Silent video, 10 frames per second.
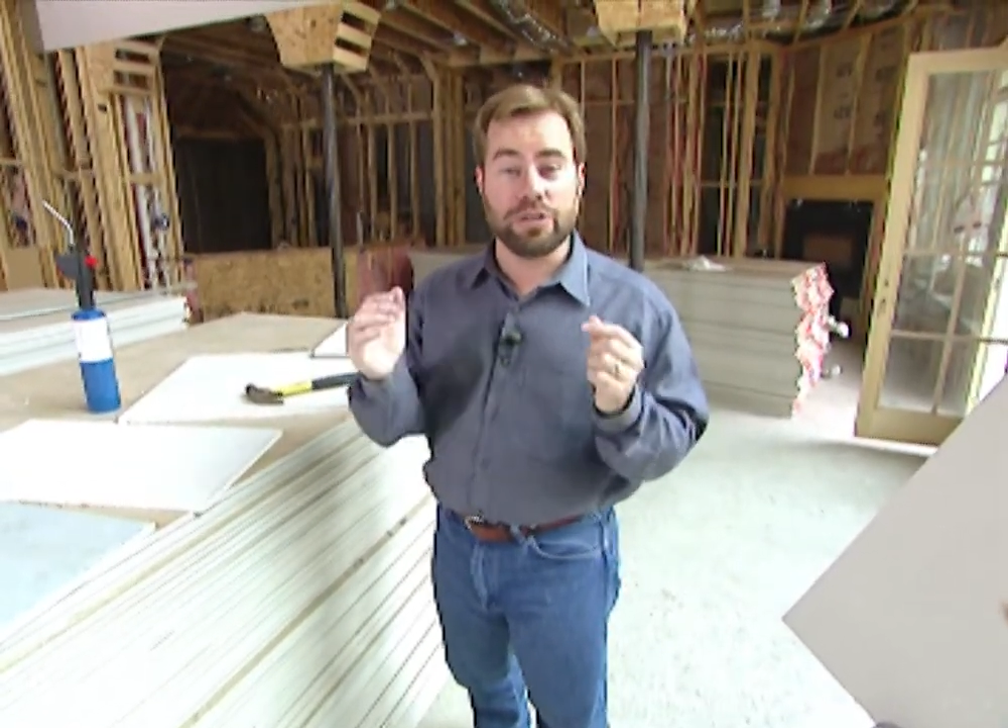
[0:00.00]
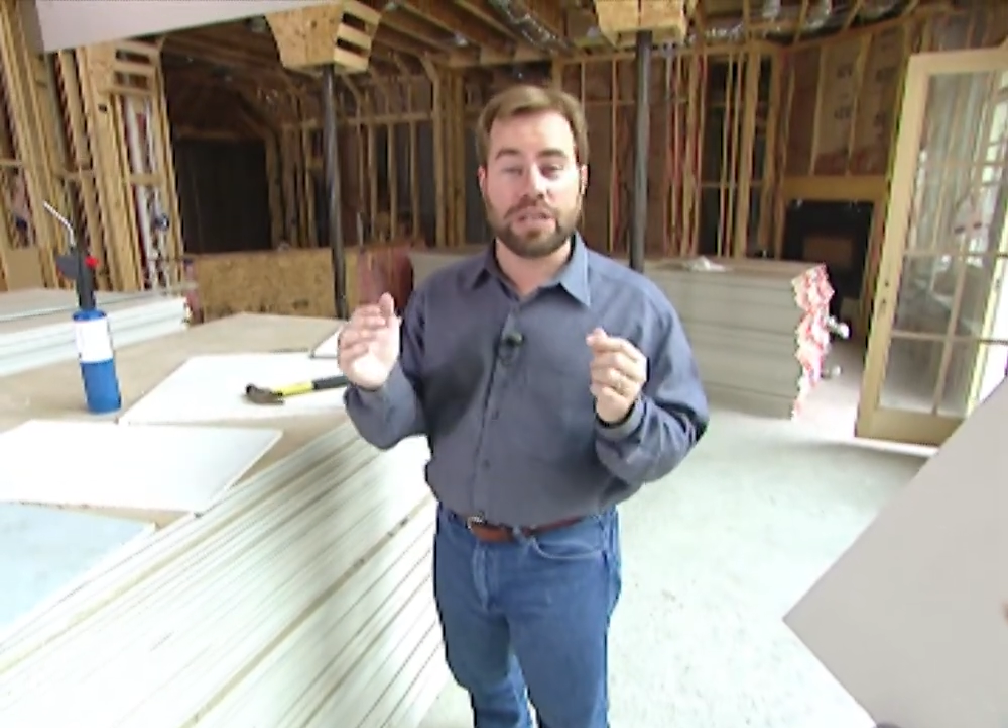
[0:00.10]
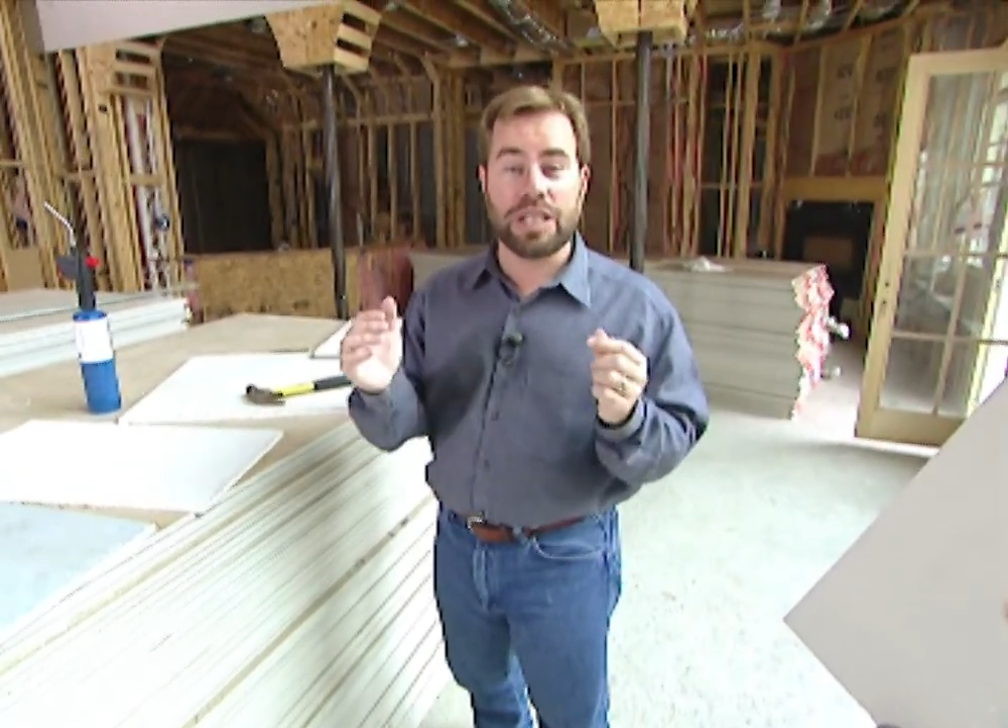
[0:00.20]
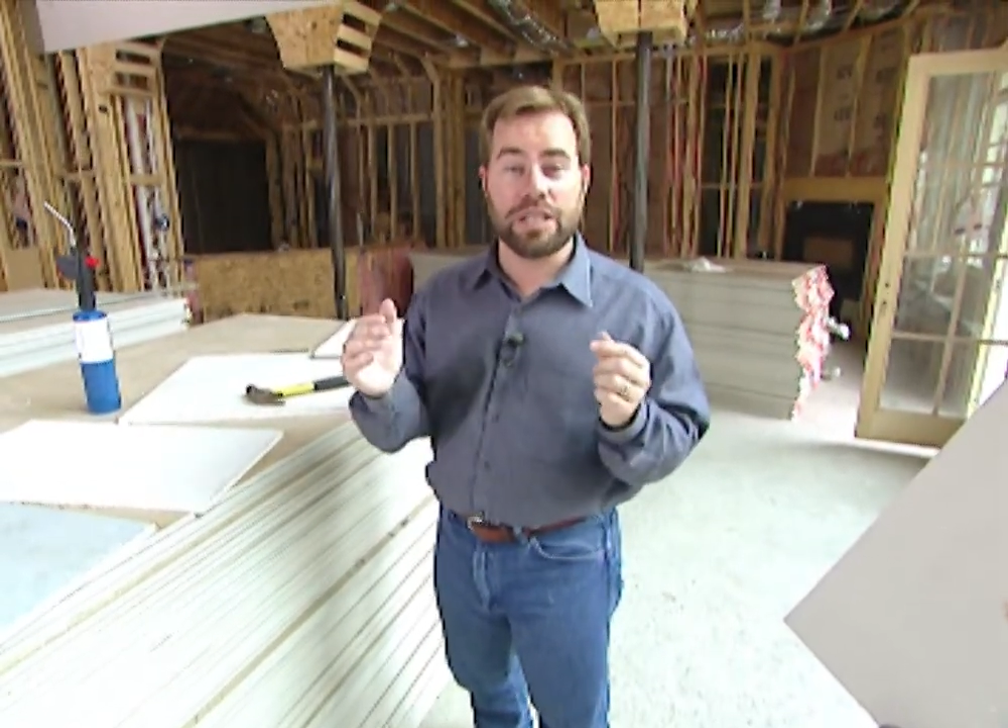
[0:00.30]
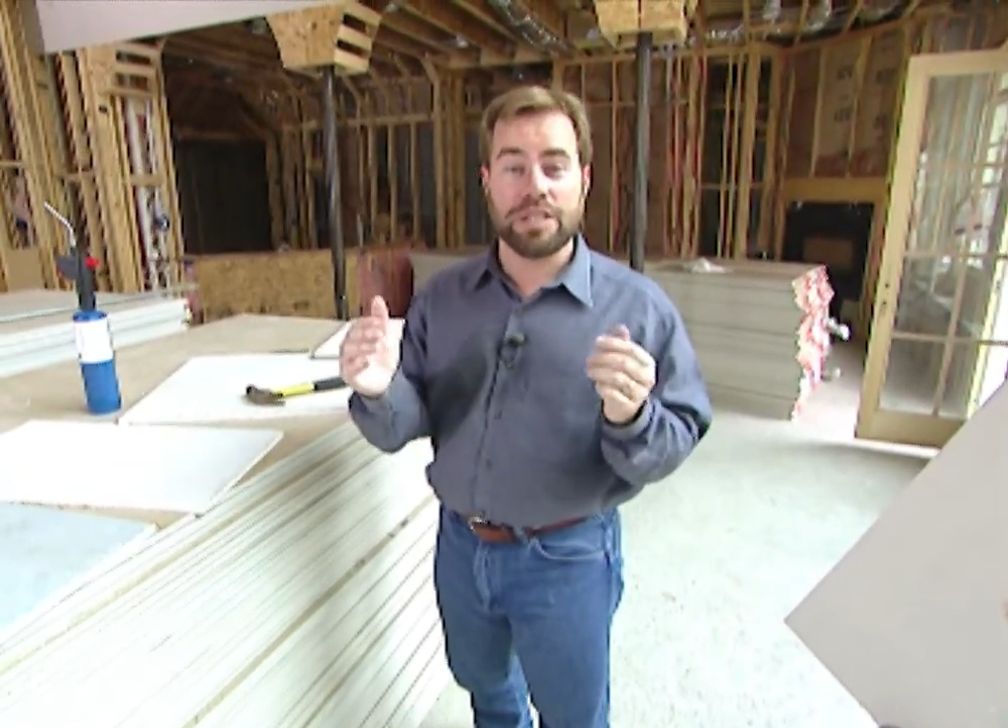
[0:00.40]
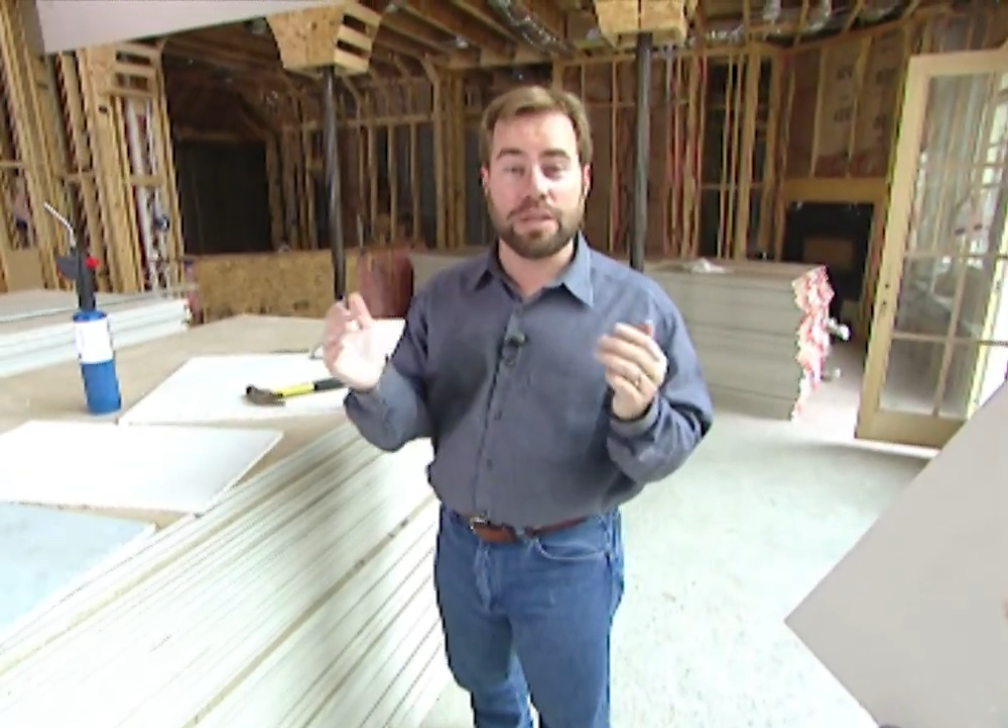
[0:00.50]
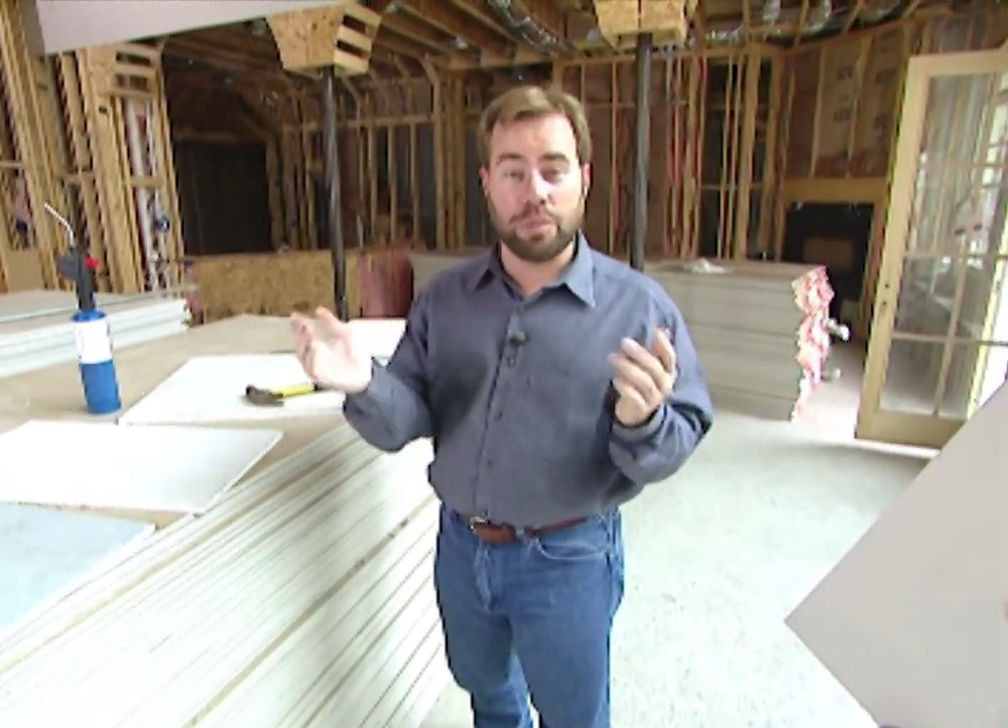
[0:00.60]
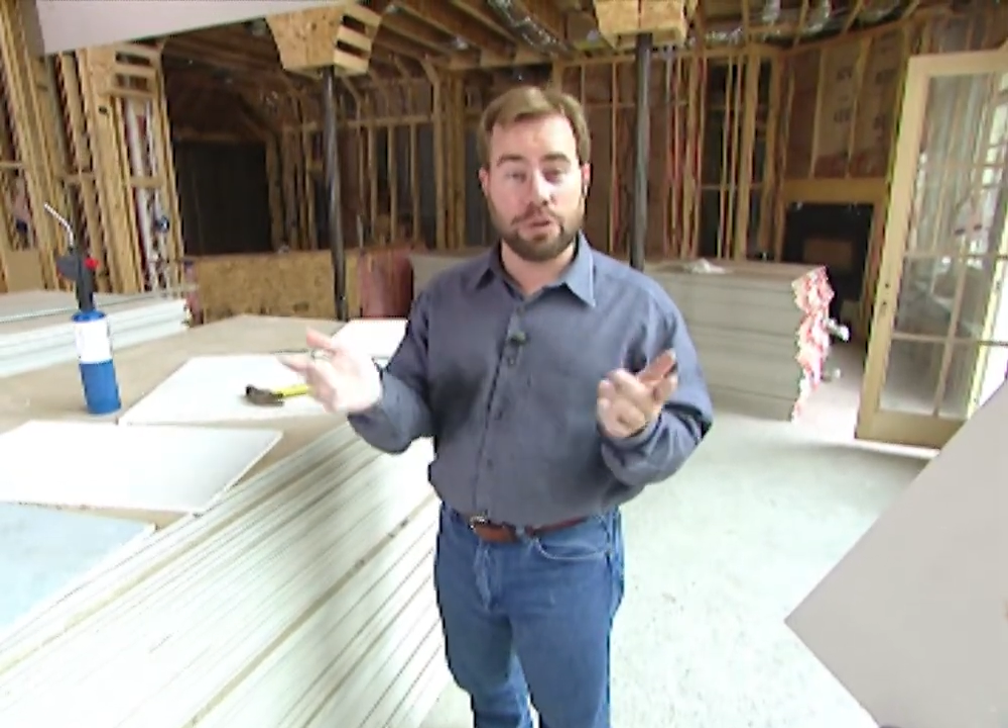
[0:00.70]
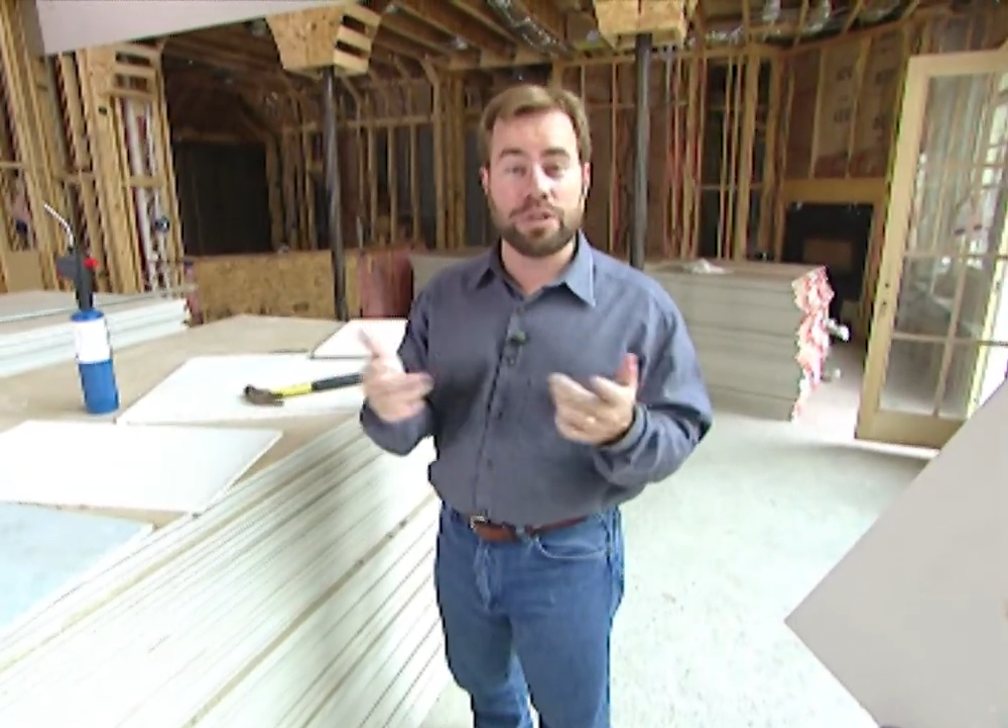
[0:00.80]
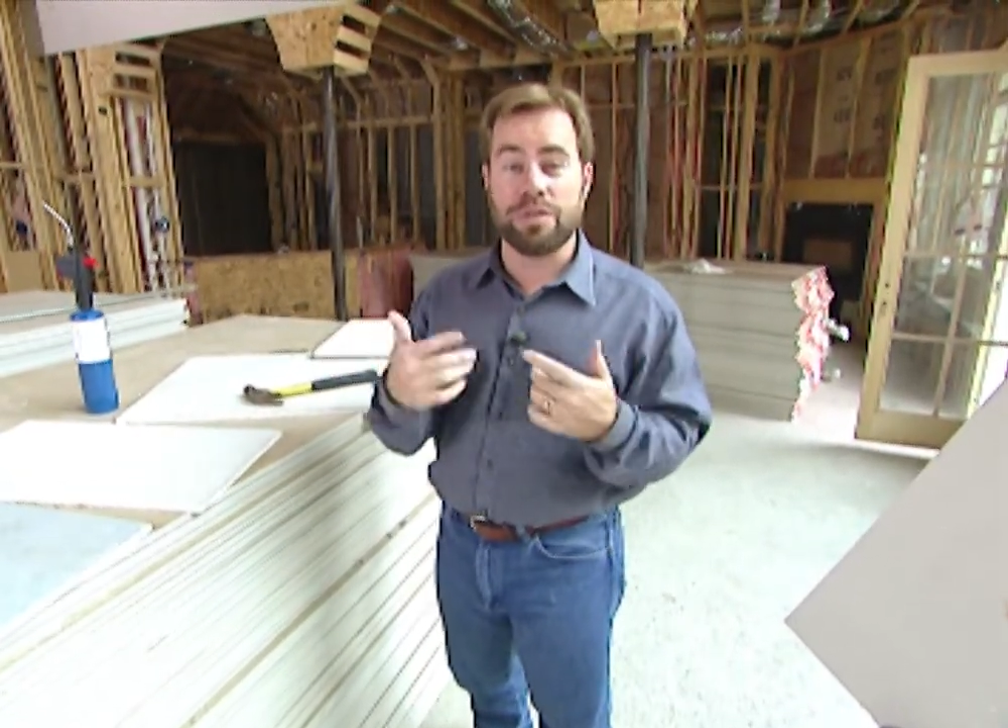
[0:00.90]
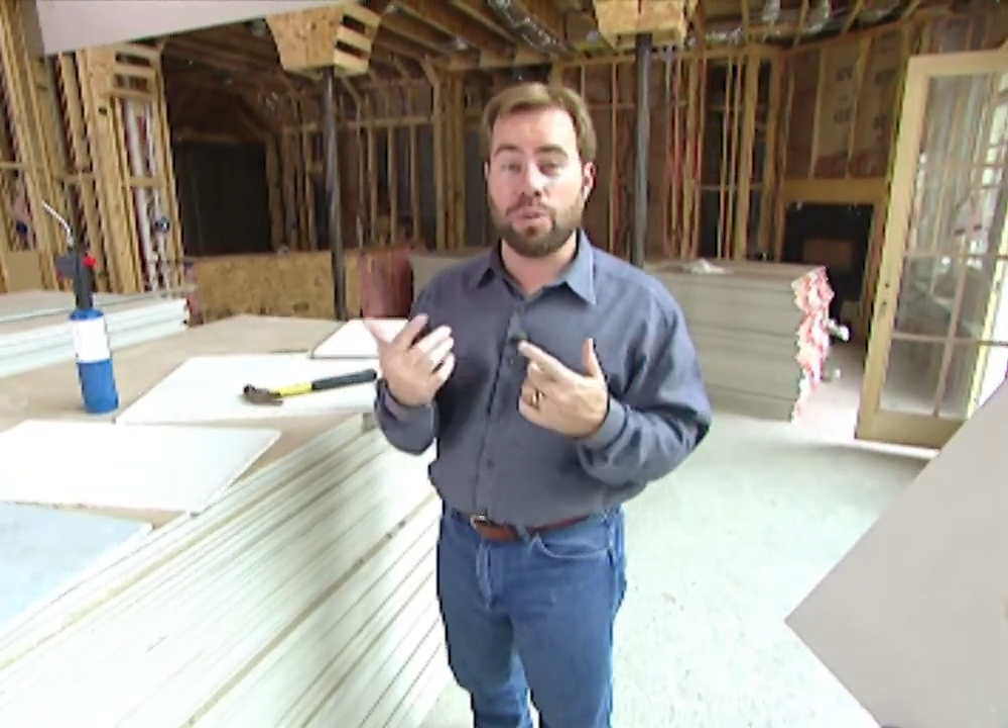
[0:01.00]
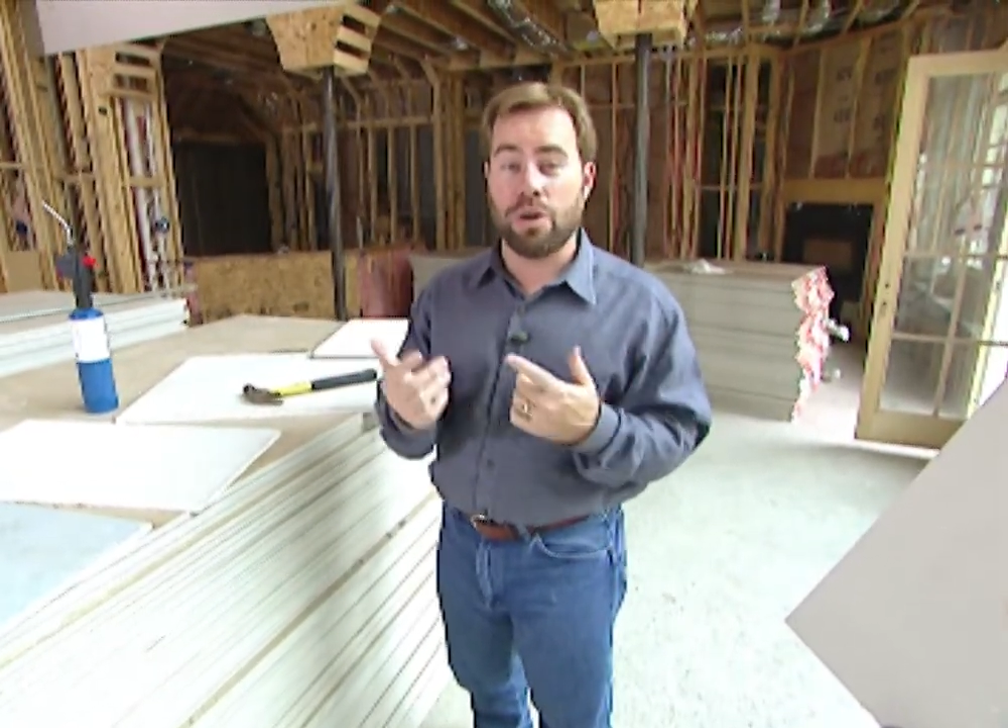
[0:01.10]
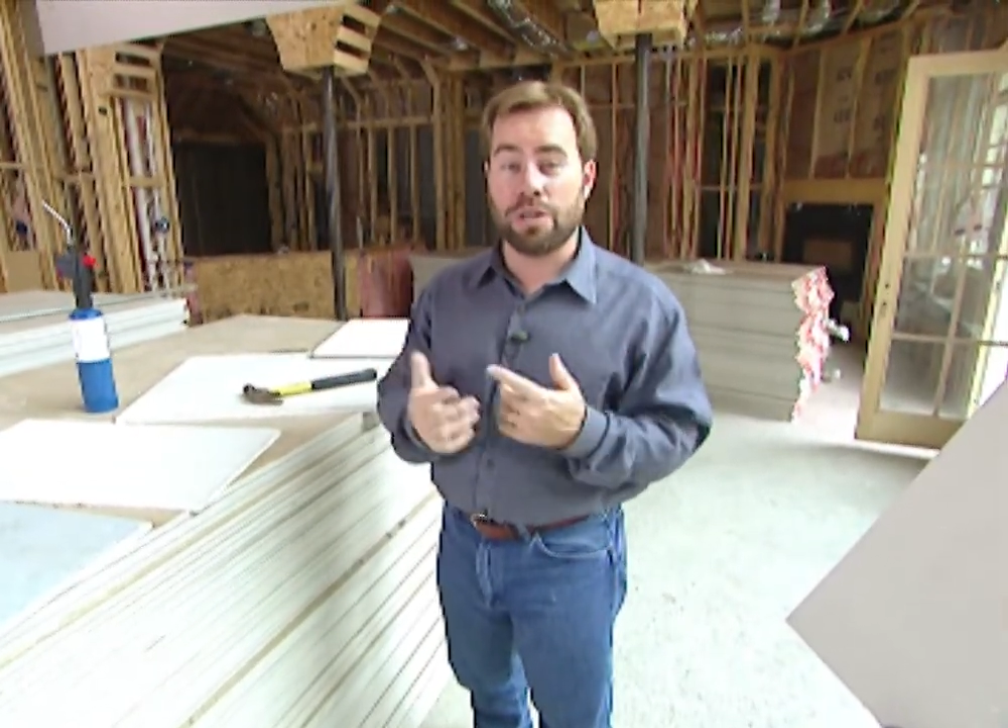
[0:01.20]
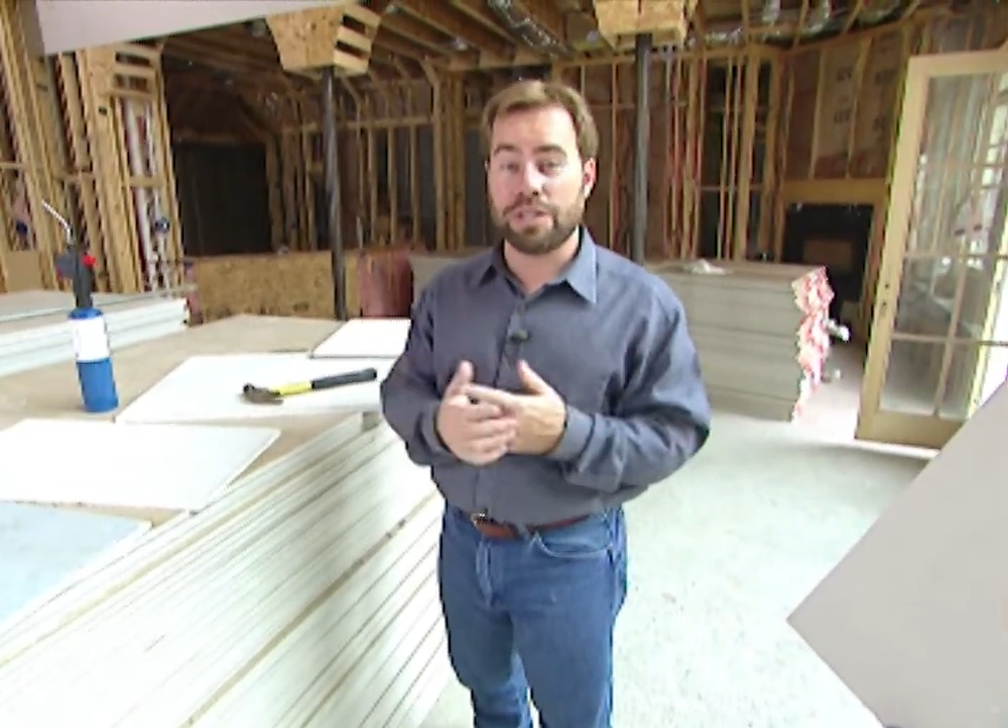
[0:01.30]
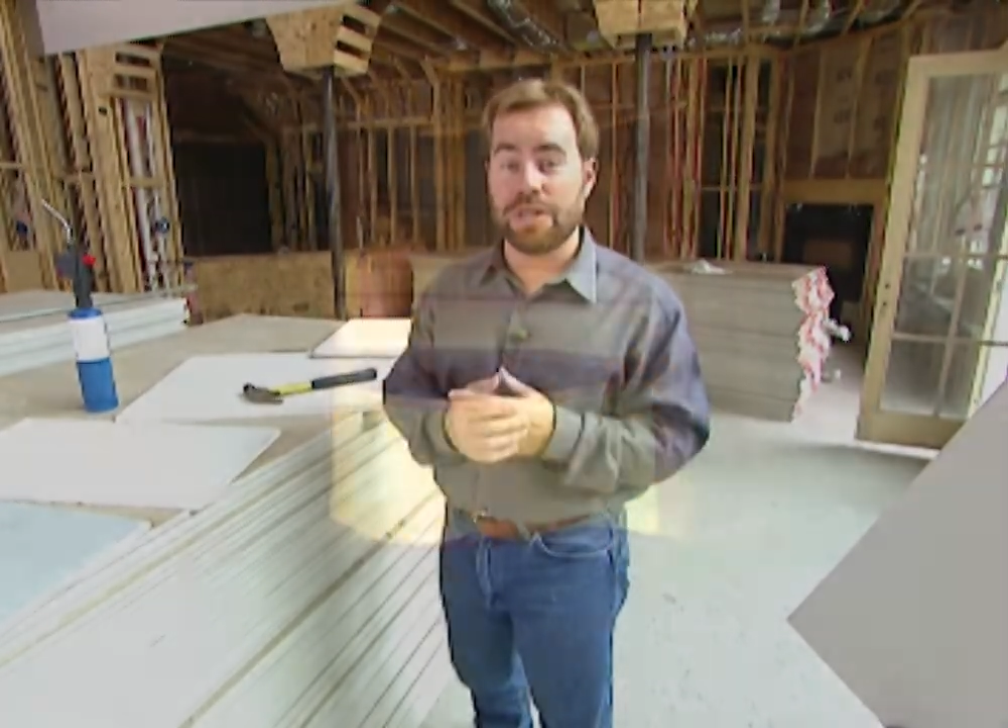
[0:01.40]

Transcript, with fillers: ceilings and most of the walls in